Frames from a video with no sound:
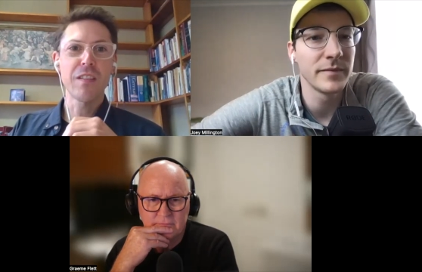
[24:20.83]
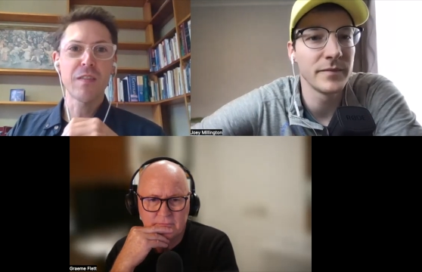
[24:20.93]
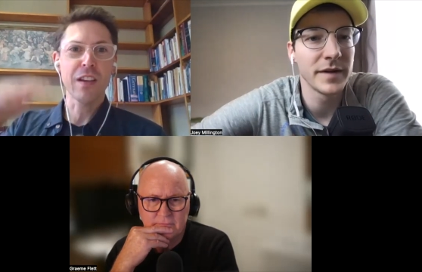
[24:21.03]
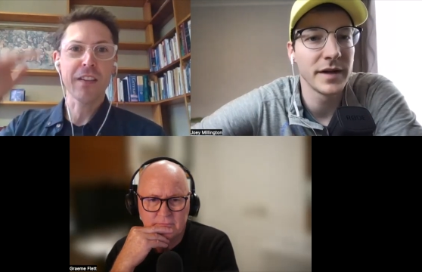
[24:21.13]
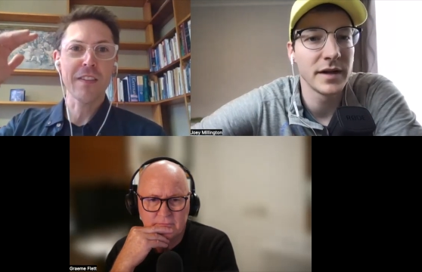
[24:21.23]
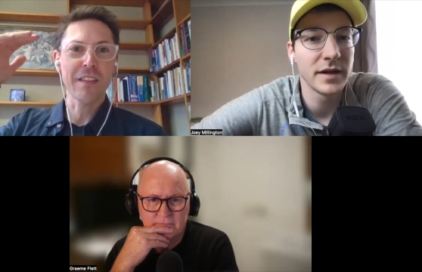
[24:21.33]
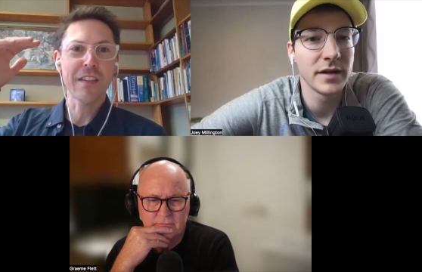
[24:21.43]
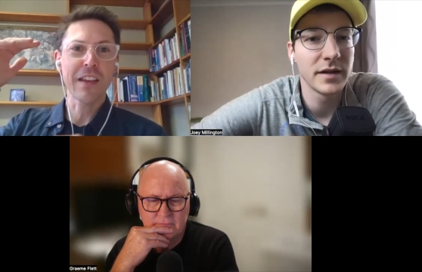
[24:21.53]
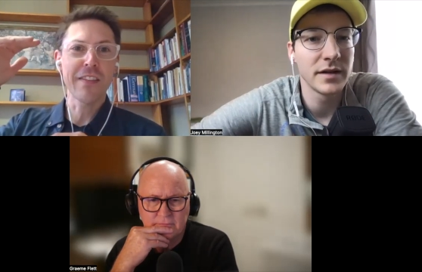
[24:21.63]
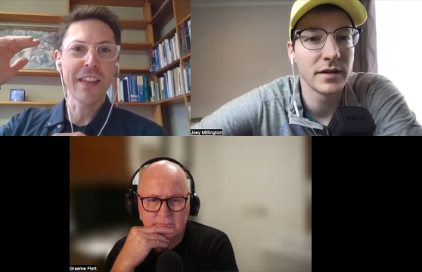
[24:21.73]
Speaker 1: thick
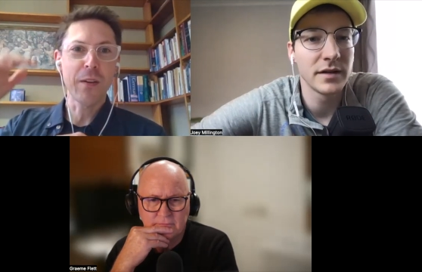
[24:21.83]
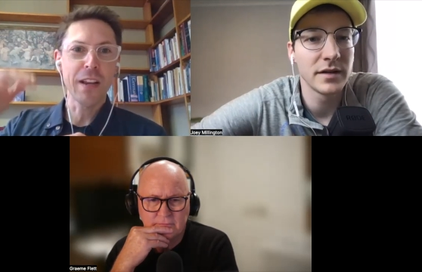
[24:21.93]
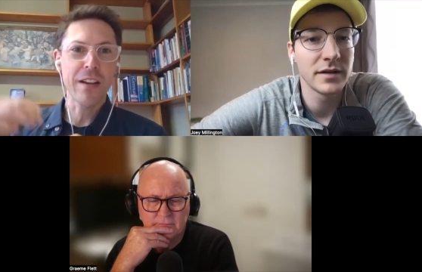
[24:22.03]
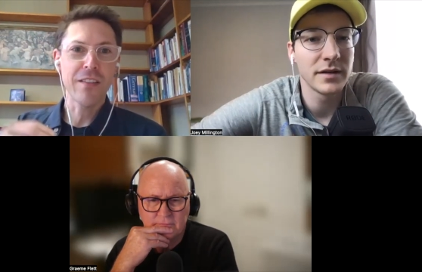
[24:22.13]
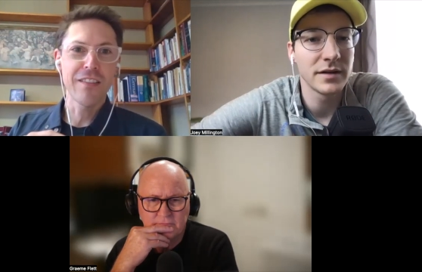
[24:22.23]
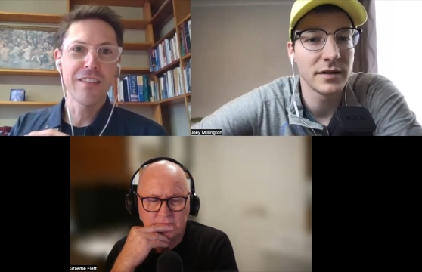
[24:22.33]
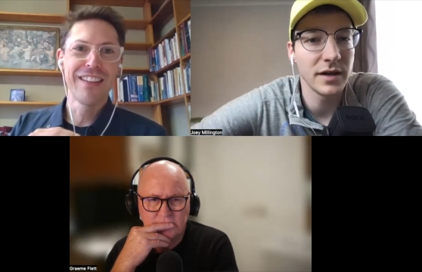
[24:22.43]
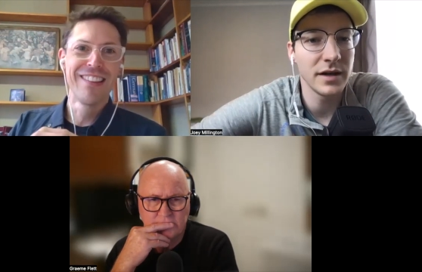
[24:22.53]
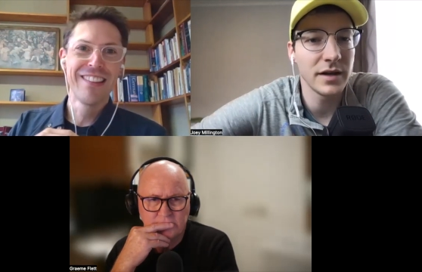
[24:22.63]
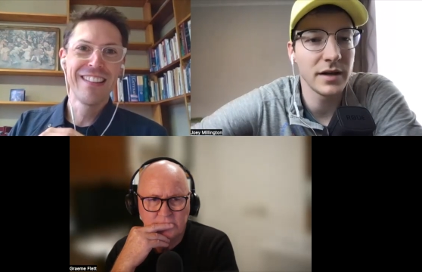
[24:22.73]
thicken that one out?
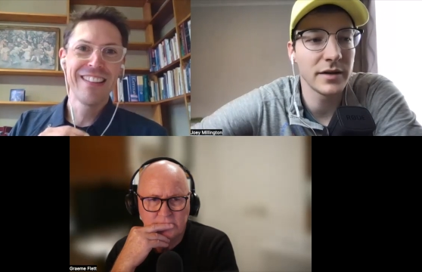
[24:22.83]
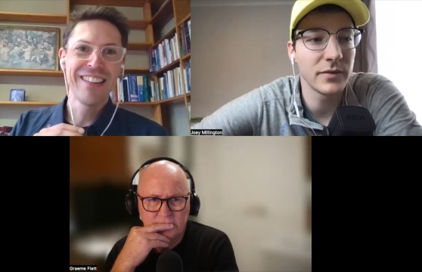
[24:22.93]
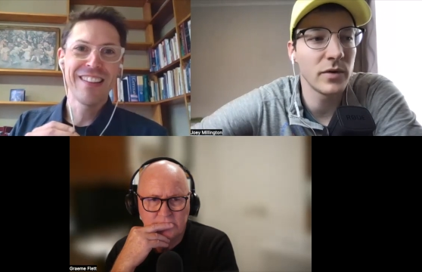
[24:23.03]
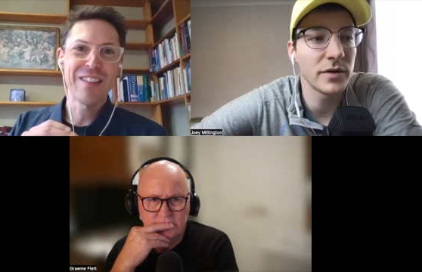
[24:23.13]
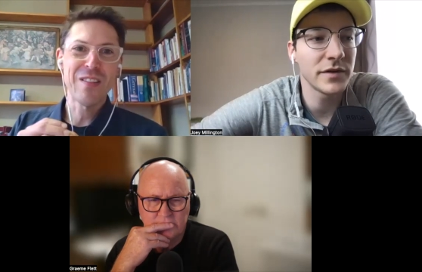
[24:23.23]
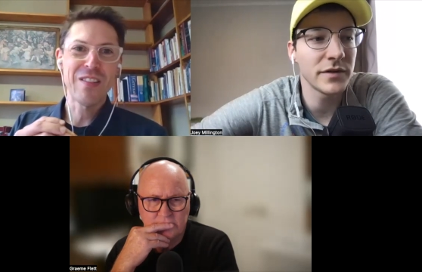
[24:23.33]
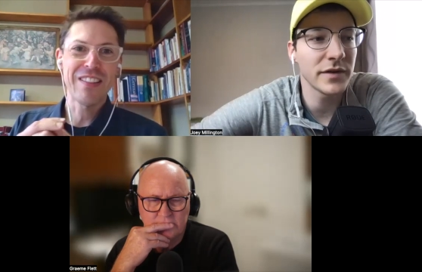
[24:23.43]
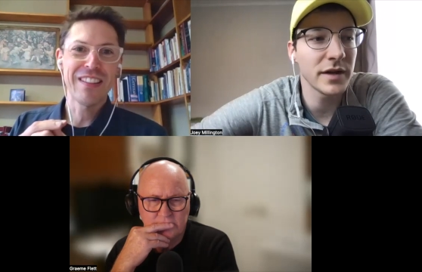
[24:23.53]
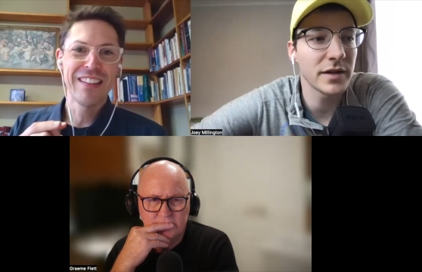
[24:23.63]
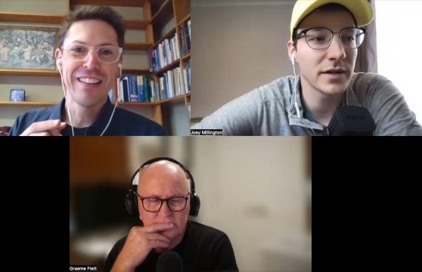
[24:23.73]
Speaker 2: Yeah, yeah. Well, it's just
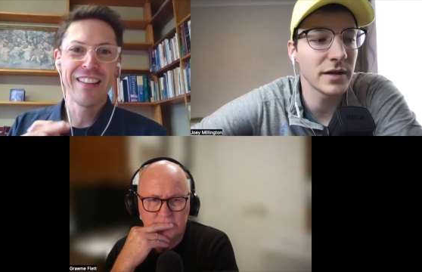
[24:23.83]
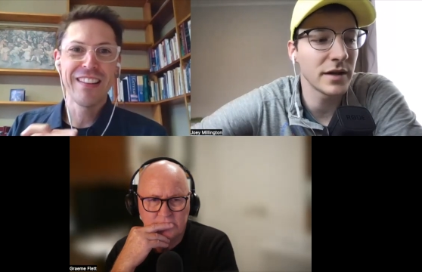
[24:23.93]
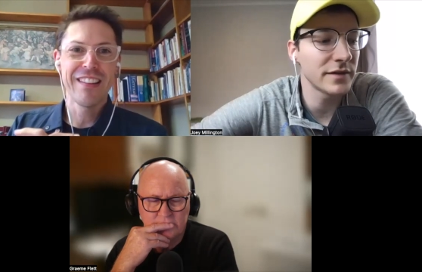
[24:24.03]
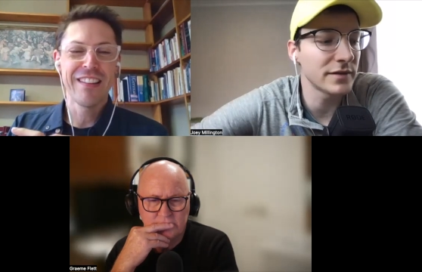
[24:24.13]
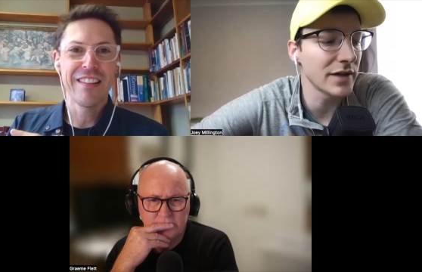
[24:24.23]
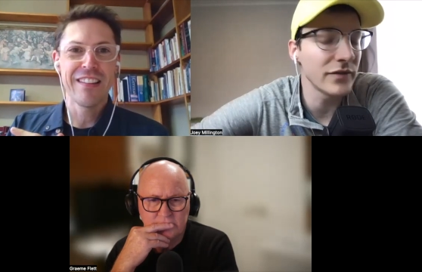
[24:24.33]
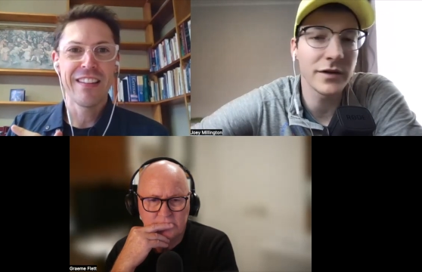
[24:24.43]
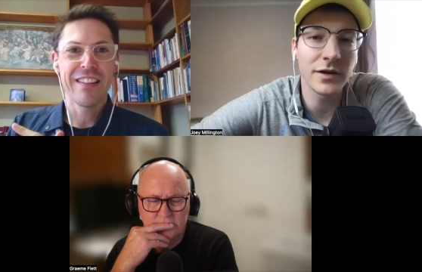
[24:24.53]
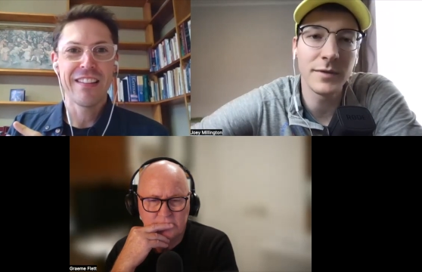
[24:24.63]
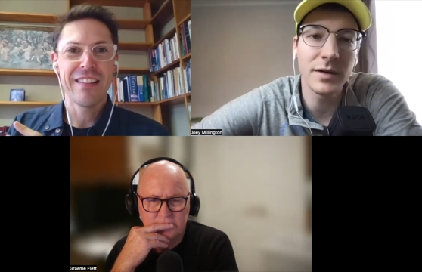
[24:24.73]
like cuz it's a level of
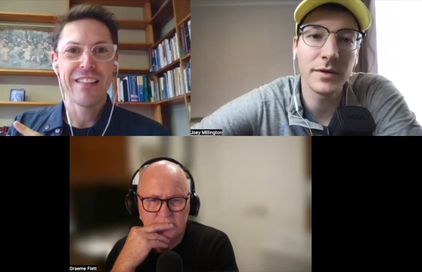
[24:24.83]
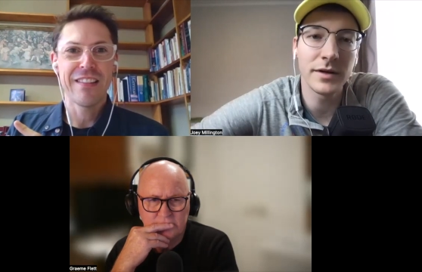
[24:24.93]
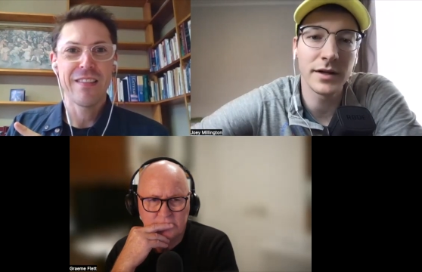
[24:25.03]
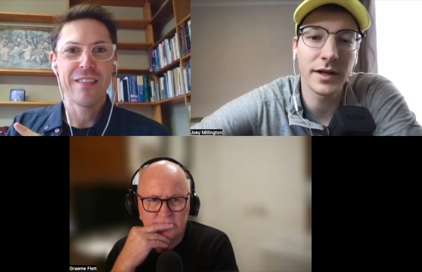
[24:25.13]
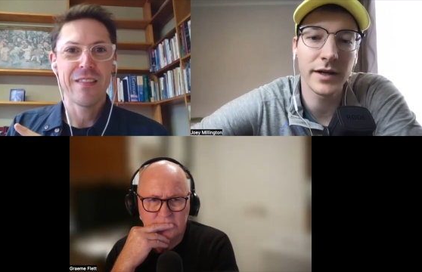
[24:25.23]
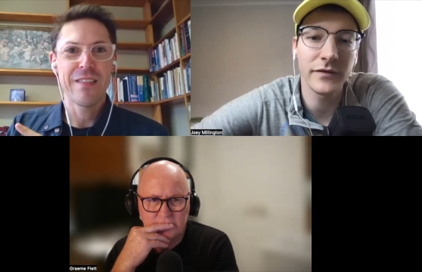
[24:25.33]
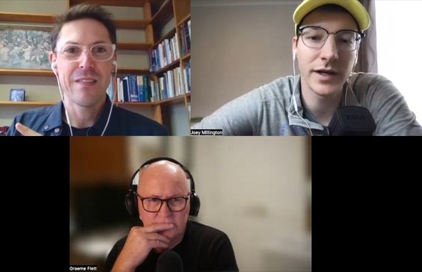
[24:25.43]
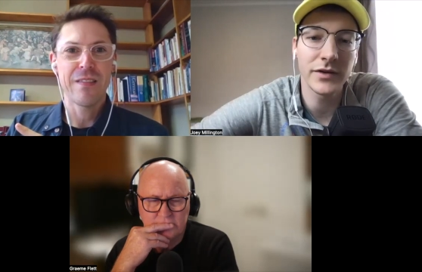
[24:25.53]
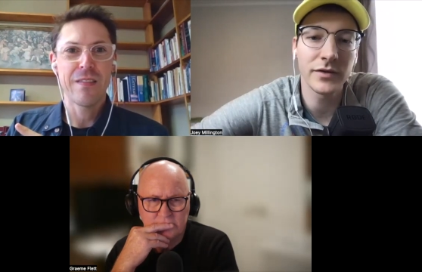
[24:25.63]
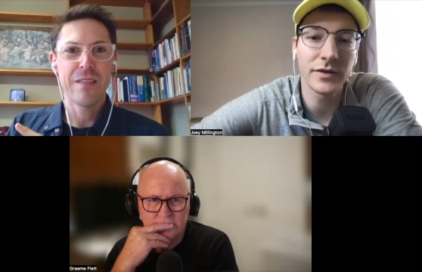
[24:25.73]
commitment and like
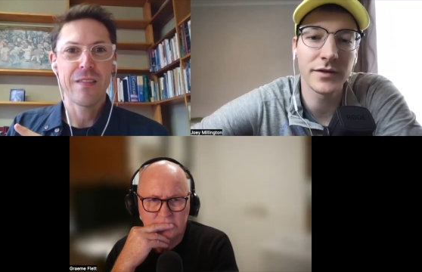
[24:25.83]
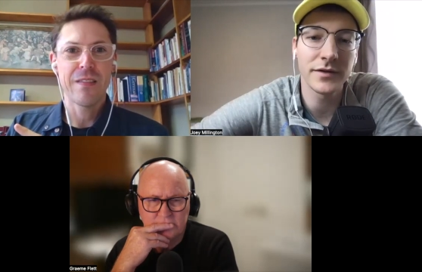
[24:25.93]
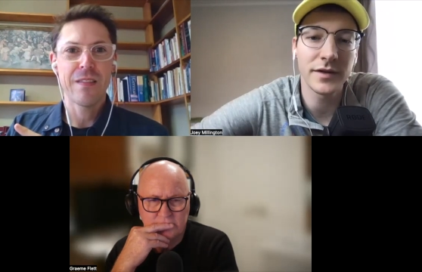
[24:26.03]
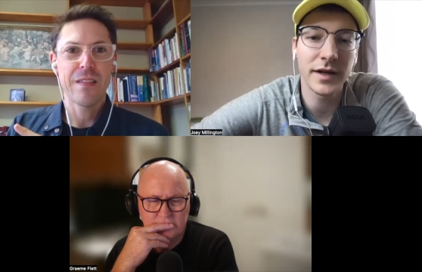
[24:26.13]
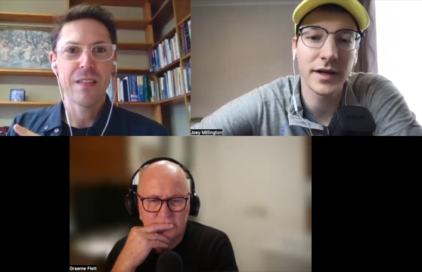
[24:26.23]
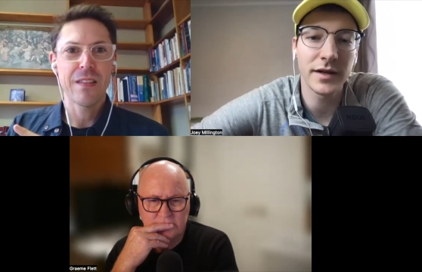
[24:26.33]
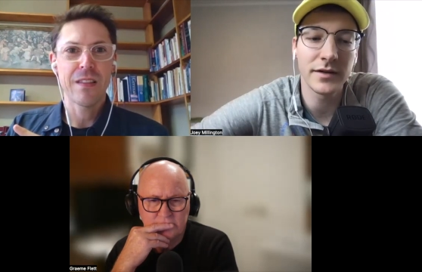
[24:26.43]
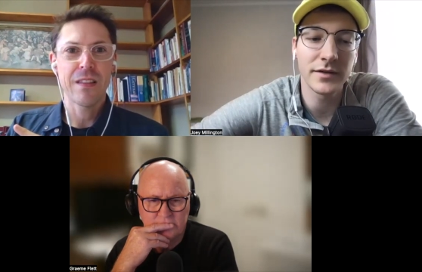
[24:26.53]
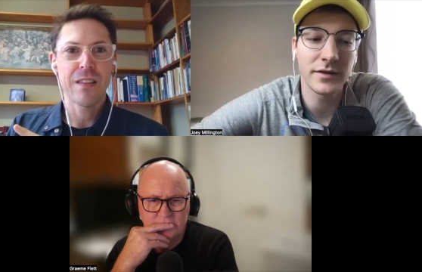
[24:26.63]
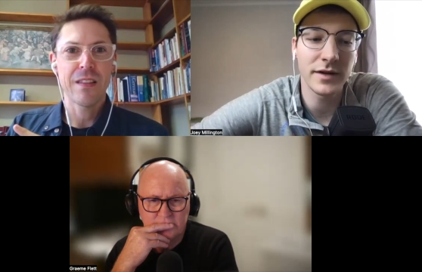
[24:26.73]
faithfulness
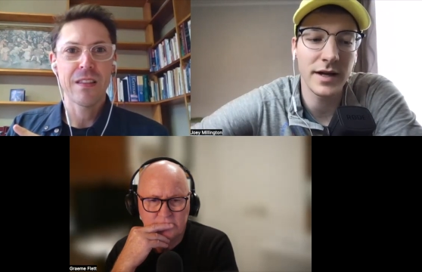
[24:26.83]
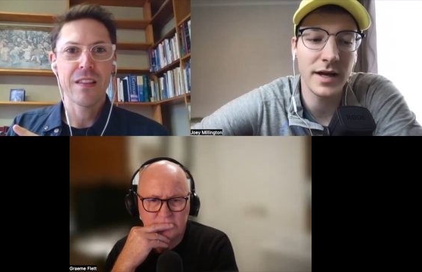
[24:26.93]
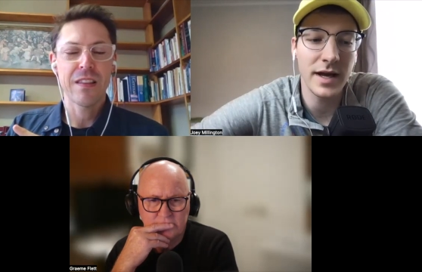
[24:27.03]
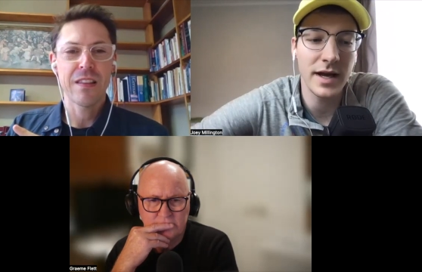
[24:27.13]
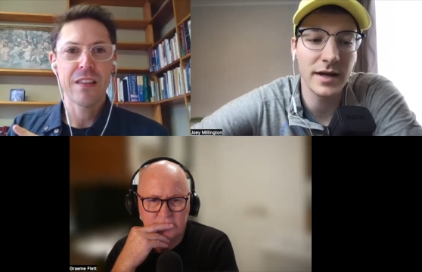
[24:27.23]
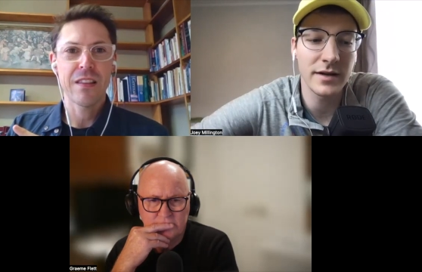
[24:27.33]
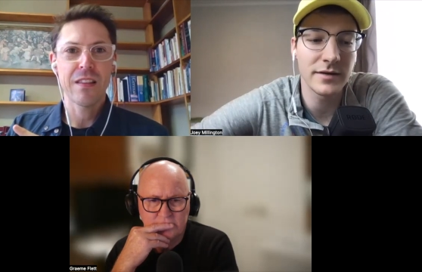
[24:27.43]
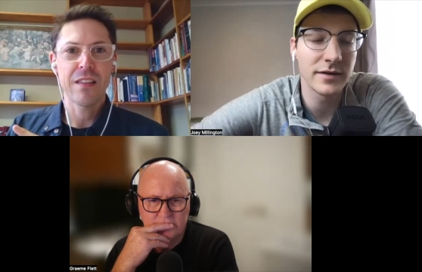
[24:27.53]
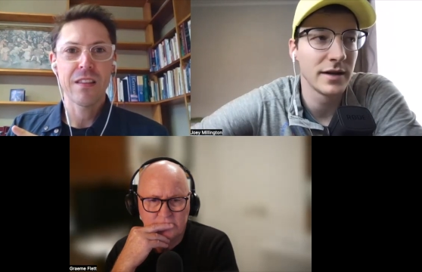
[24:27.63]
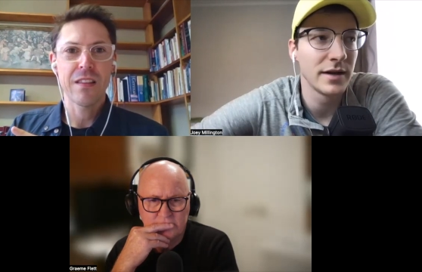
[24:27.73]
and and